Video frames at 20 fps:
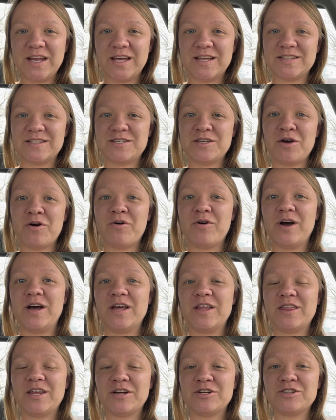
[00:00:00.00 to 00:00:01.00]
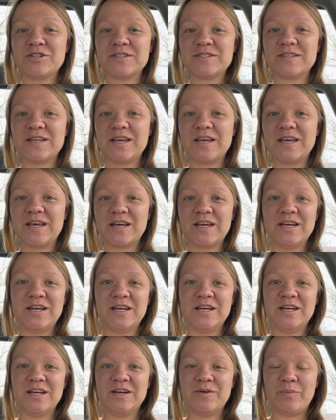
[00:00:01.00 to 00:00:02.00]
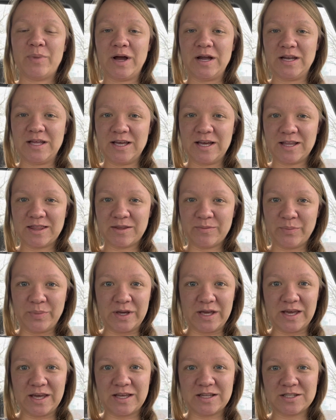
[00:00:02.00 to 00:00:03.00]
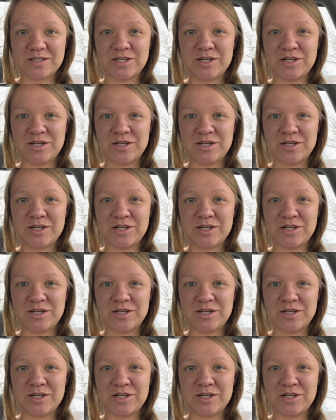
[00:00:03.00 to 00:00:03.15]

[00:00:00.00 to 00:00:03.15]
And so they're just like biting at the bit